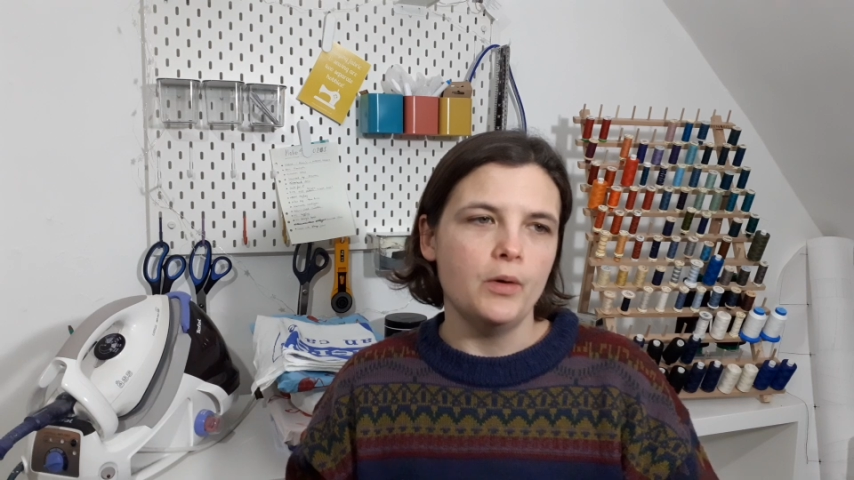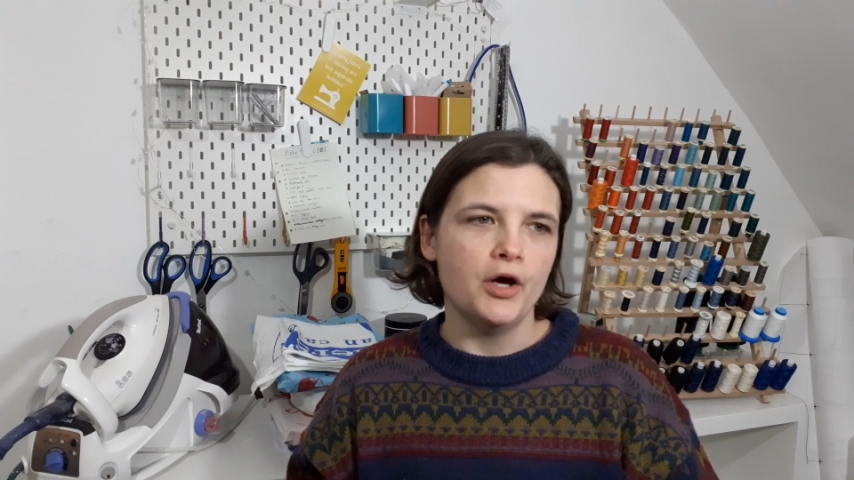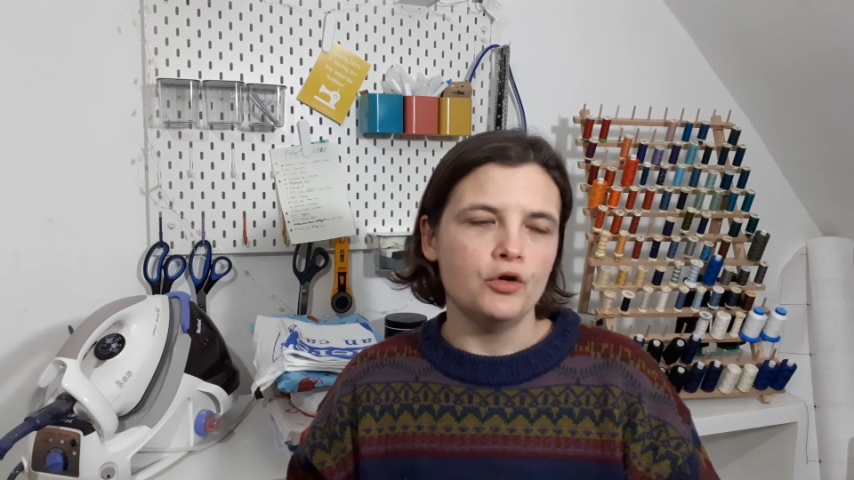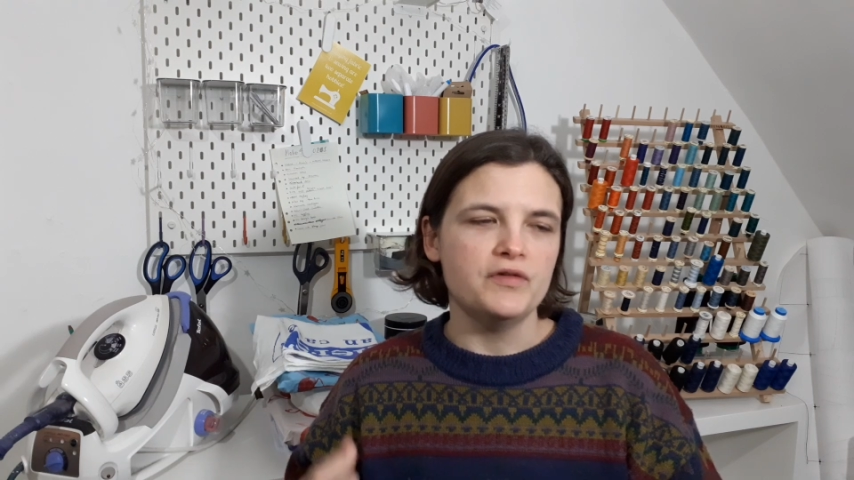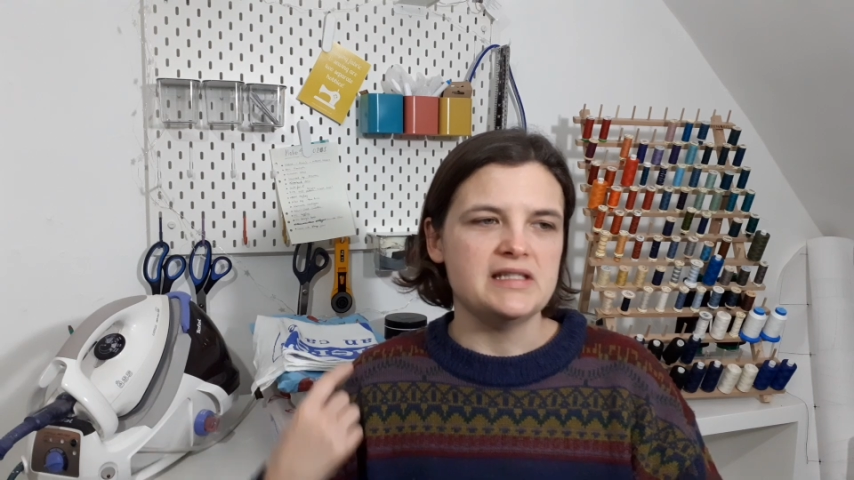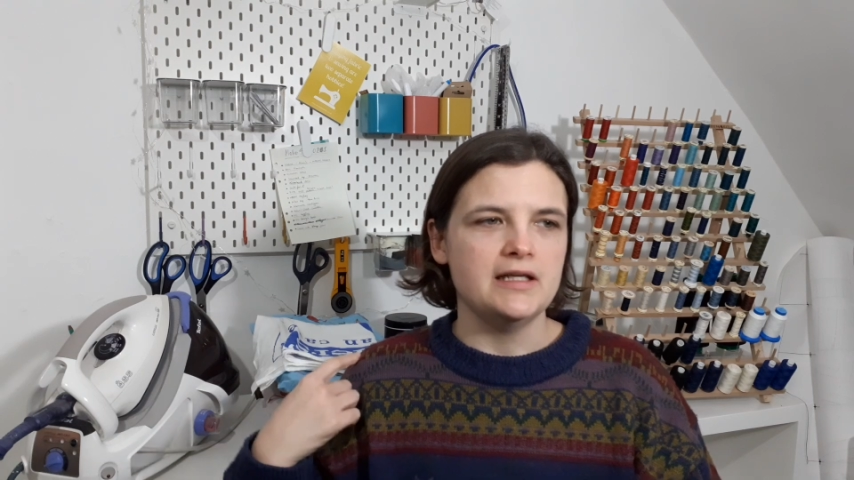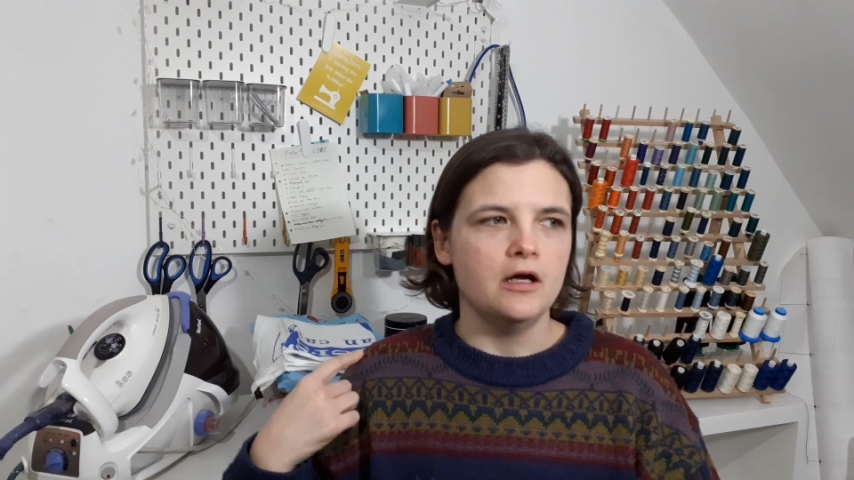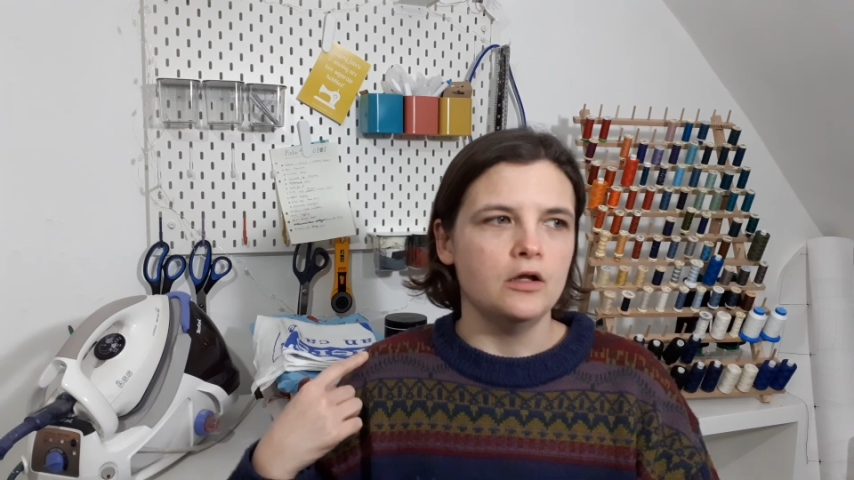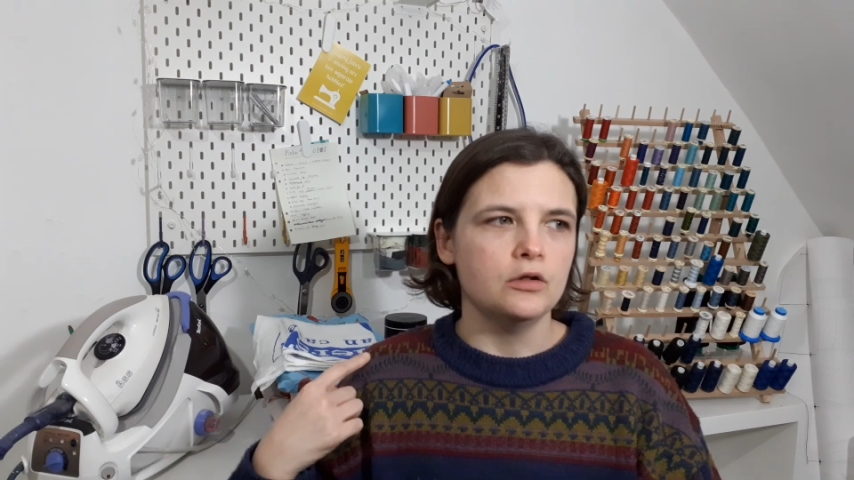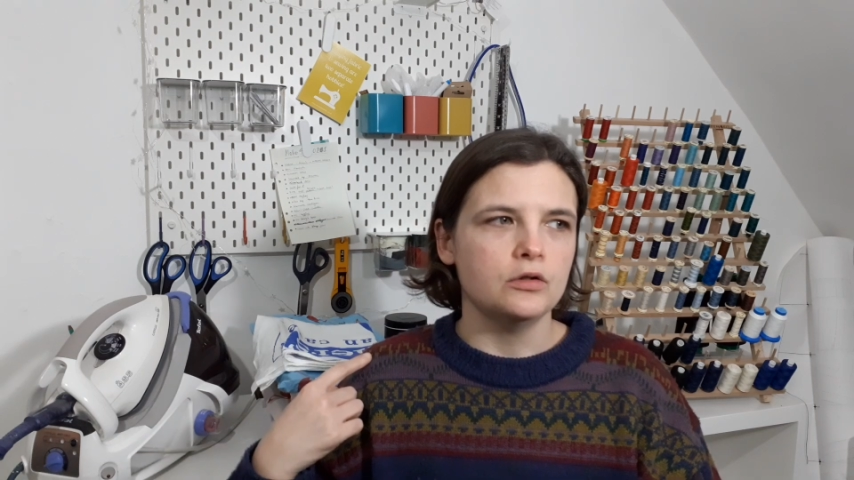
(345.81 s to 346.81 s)
and obviously
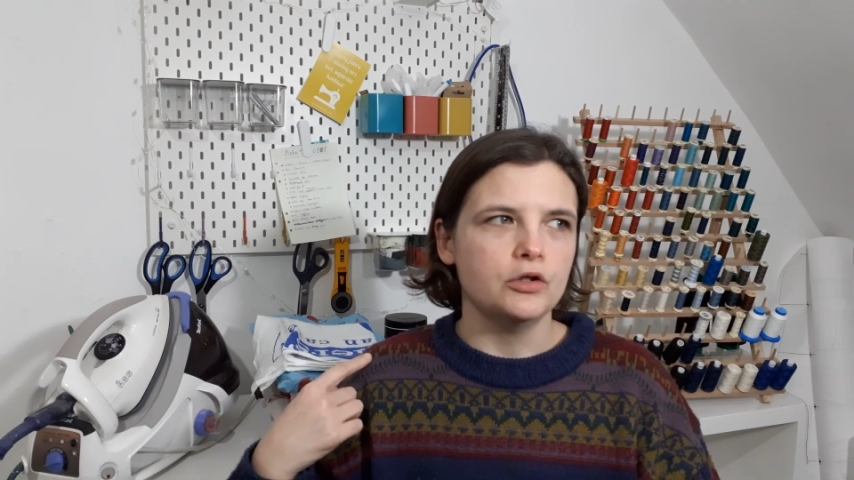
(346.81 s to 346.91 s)
I'll